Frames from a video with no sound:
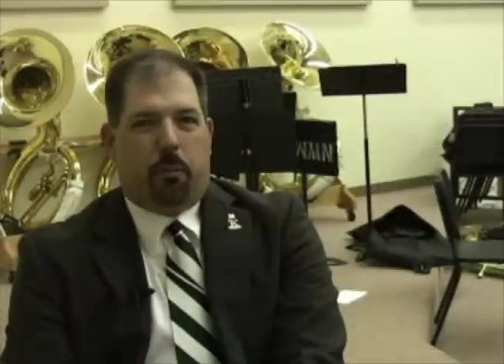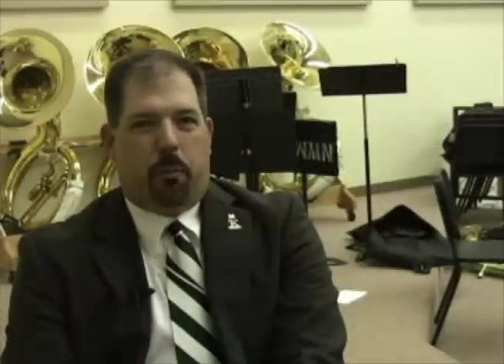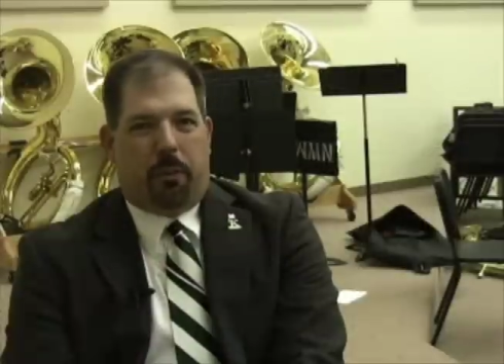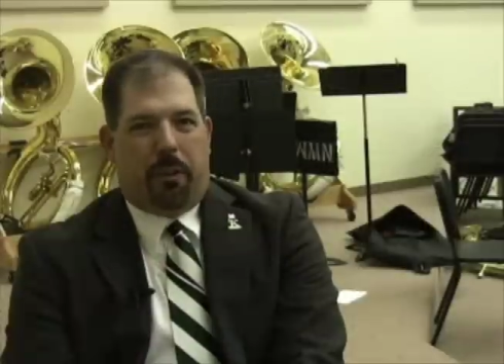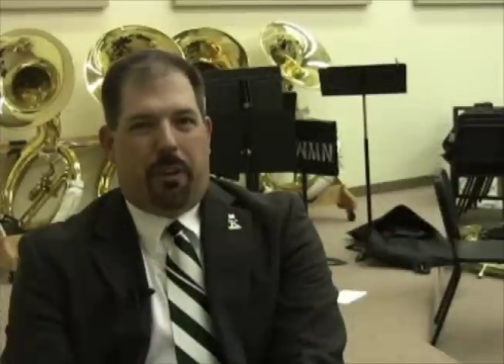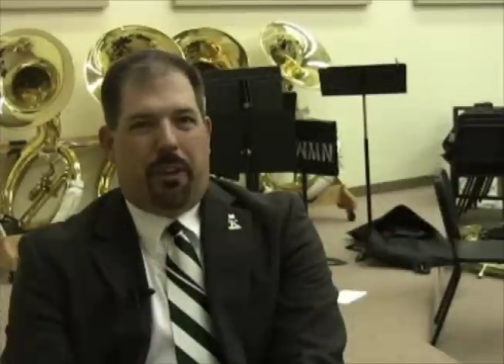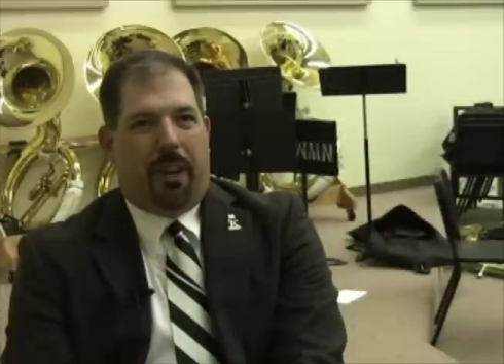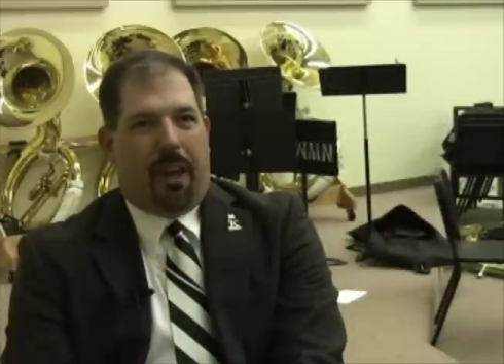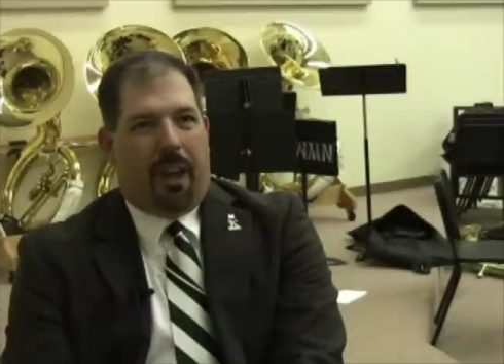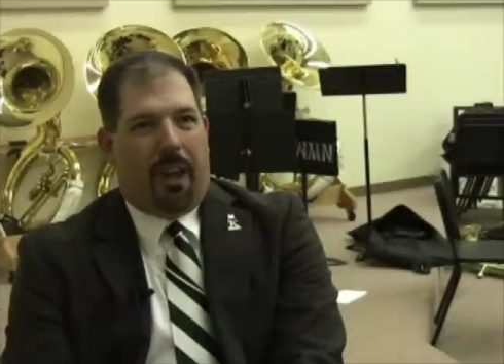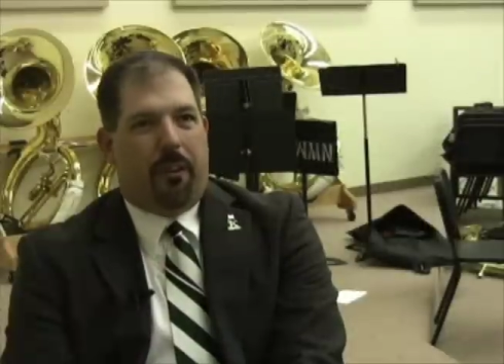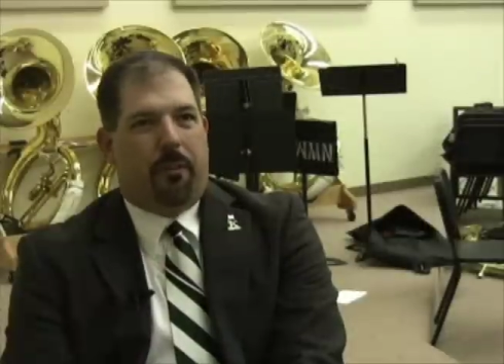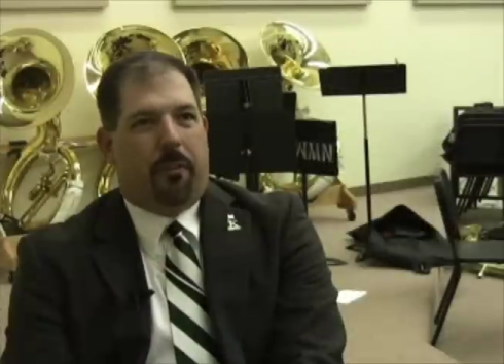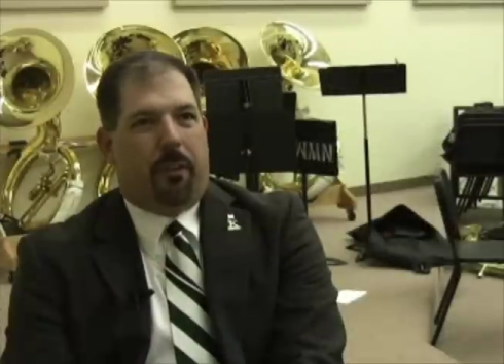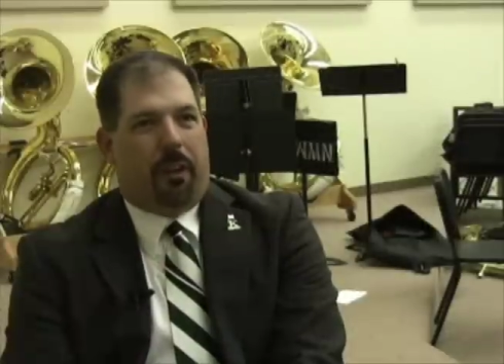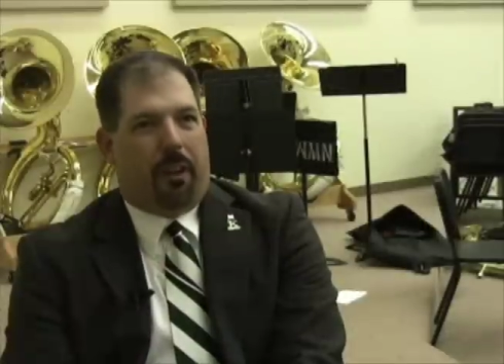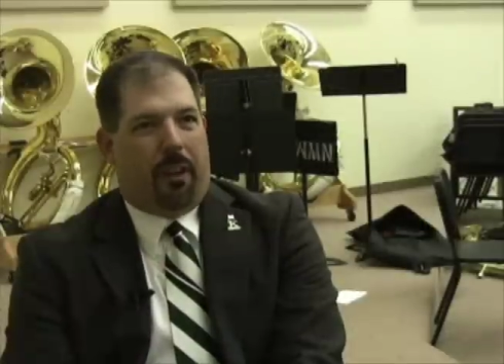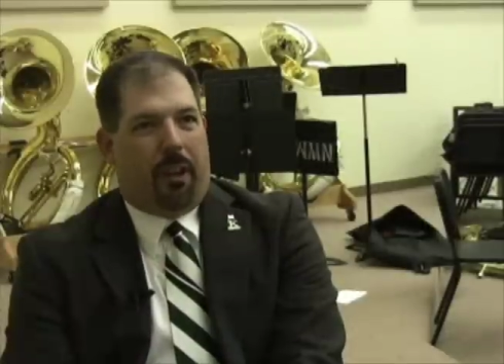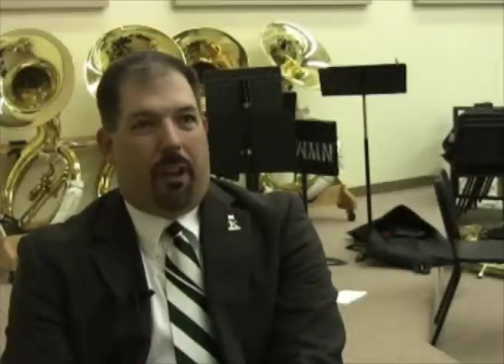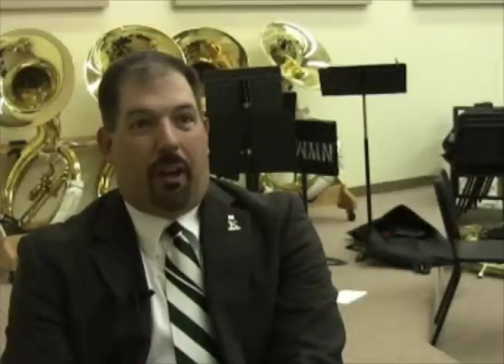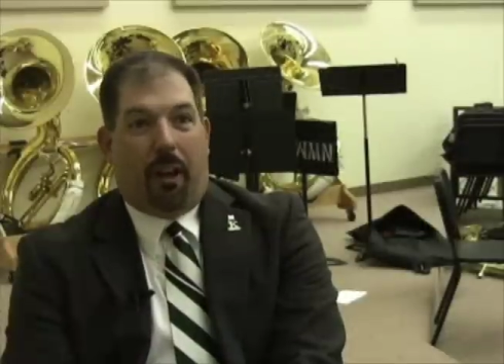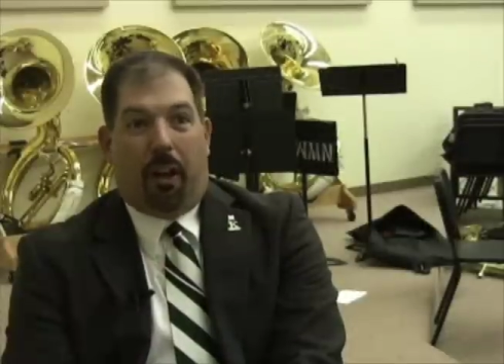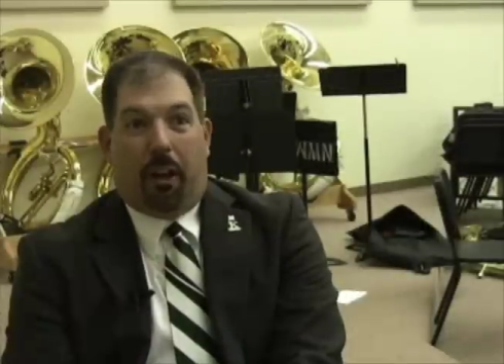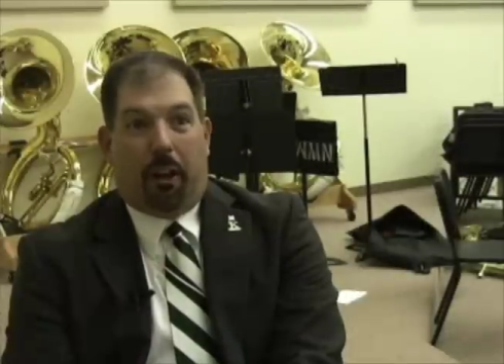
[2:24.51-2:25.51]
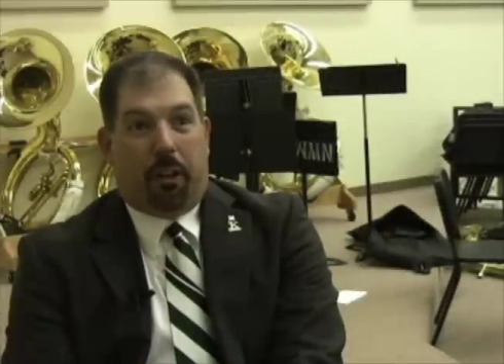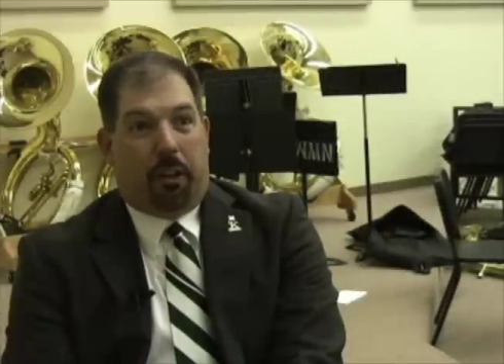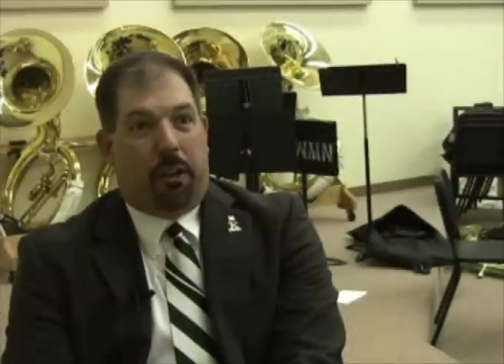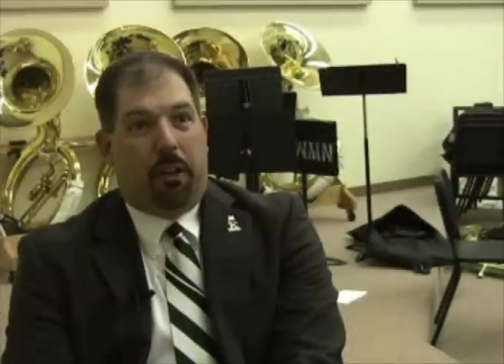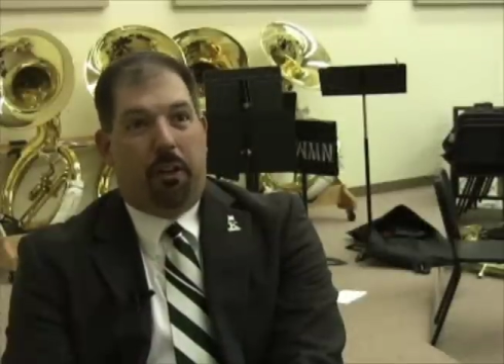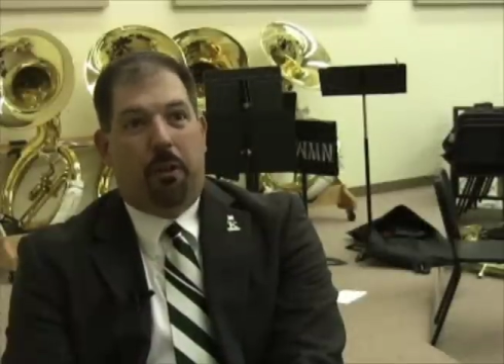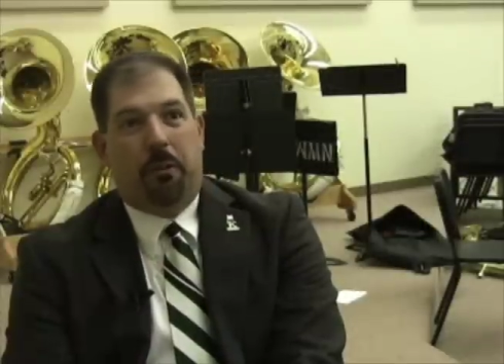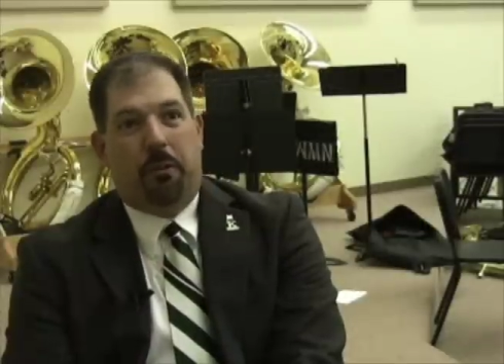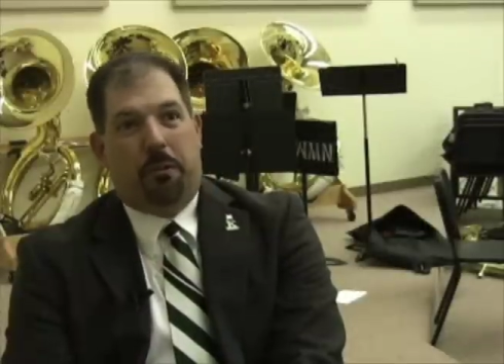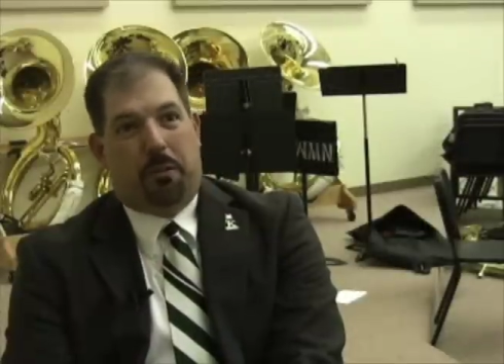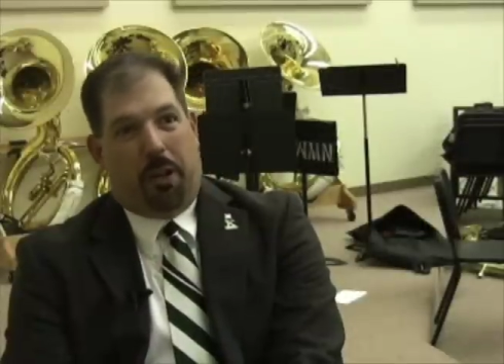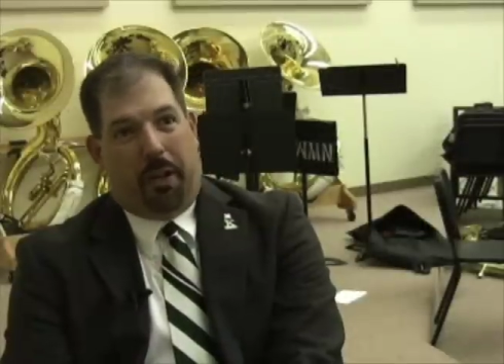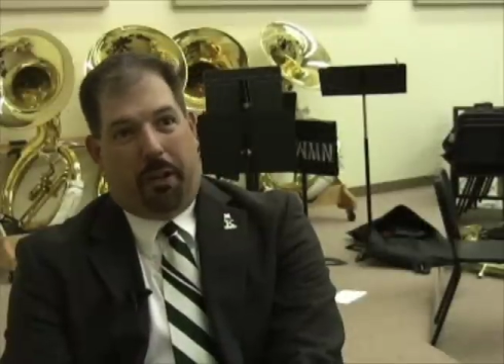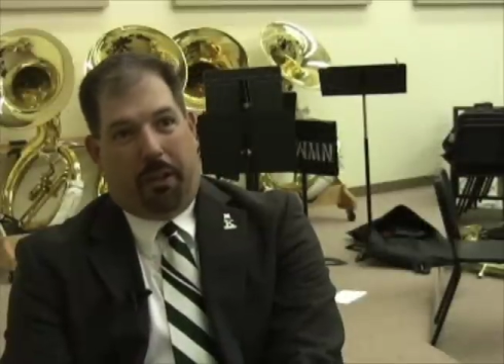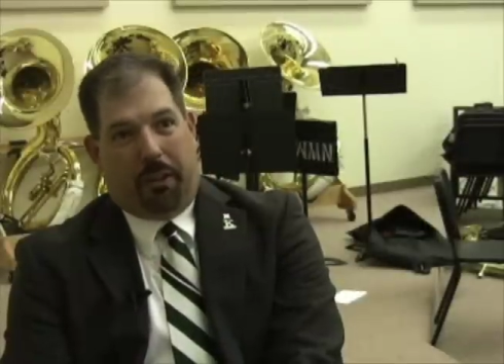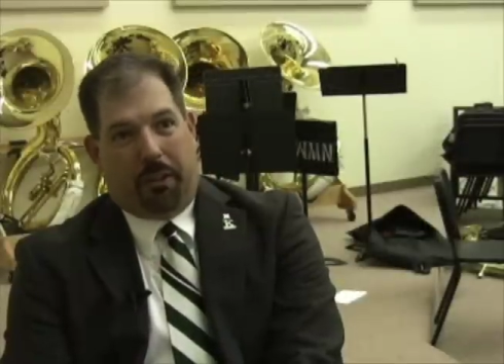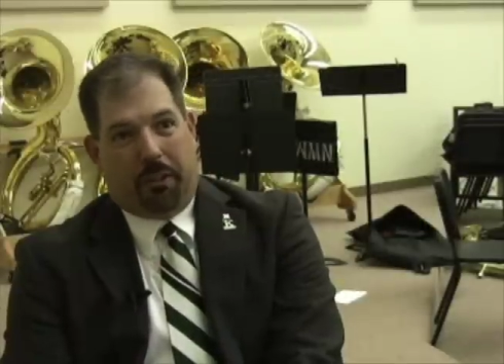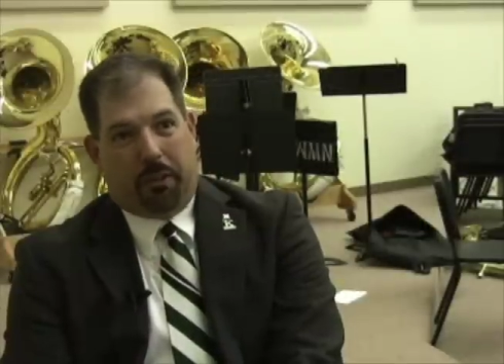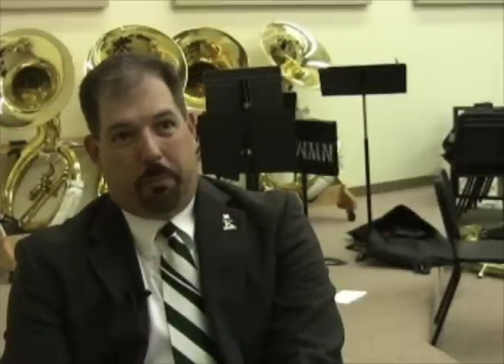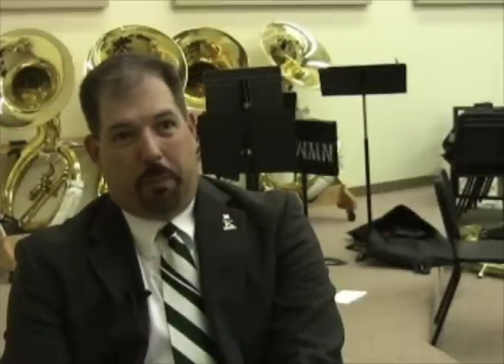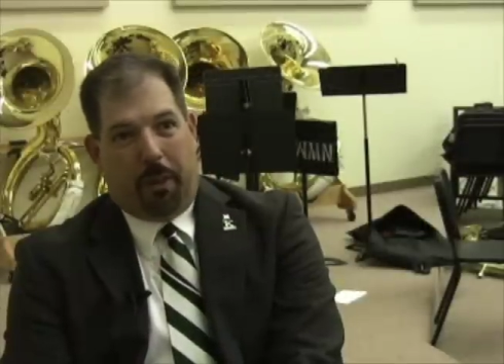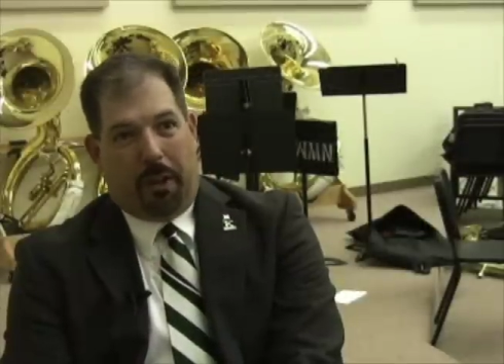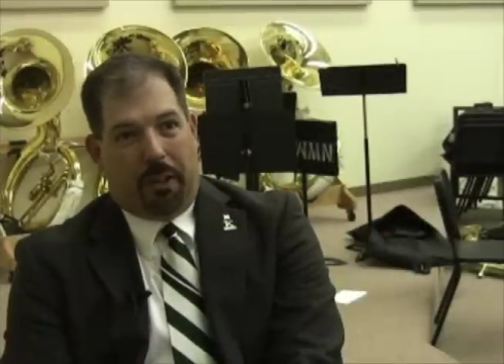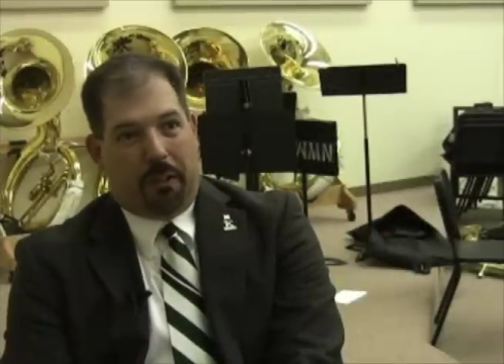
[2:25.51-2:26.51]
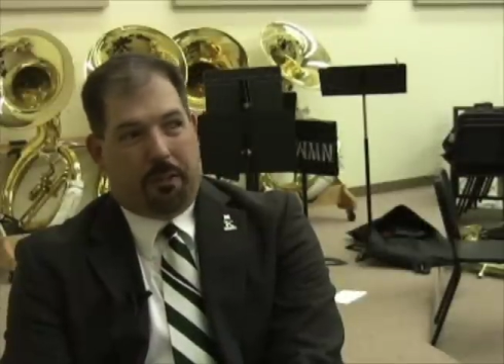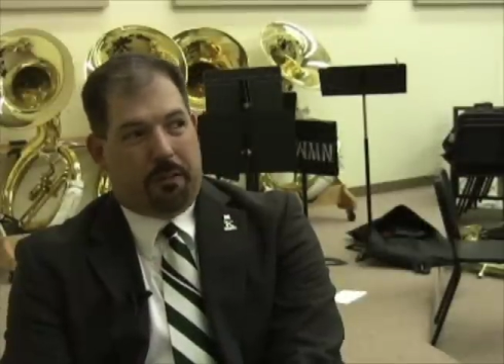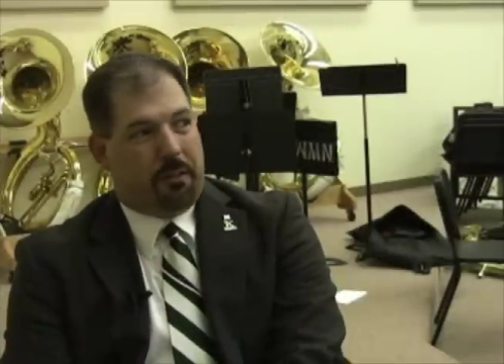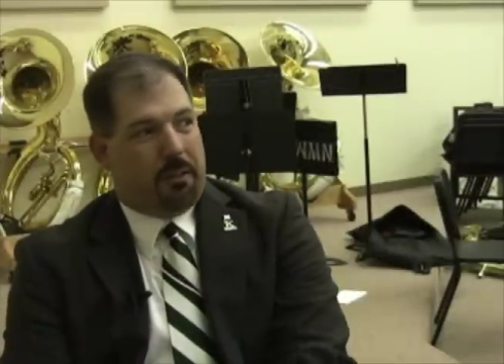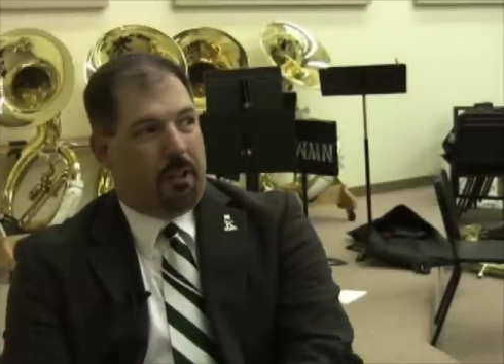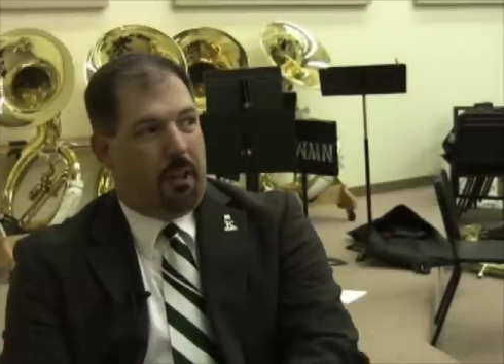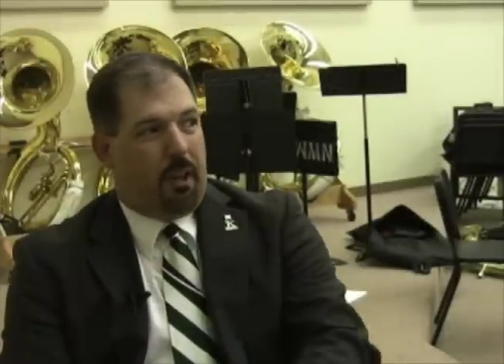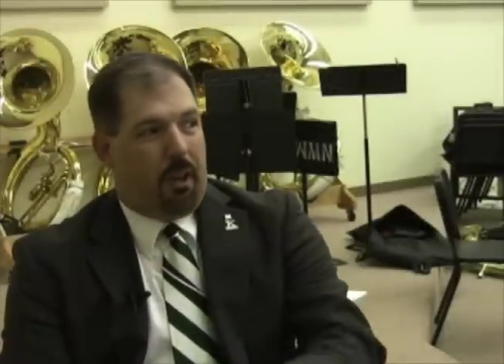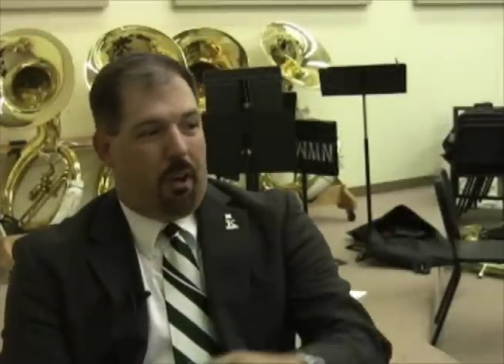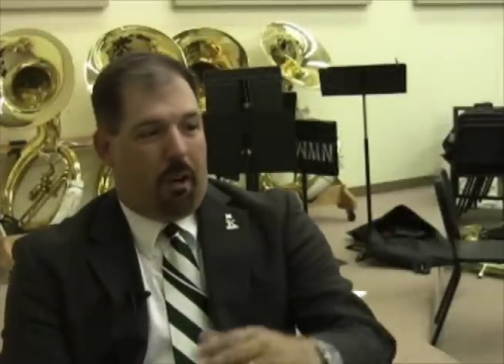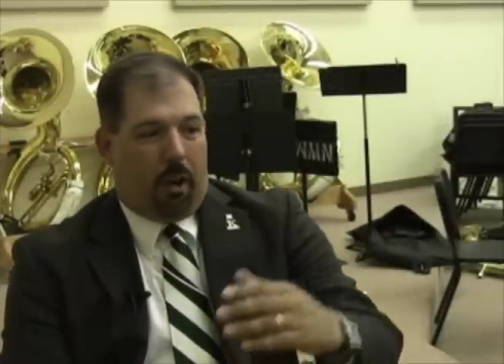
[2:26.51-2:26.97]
we have a huge audience base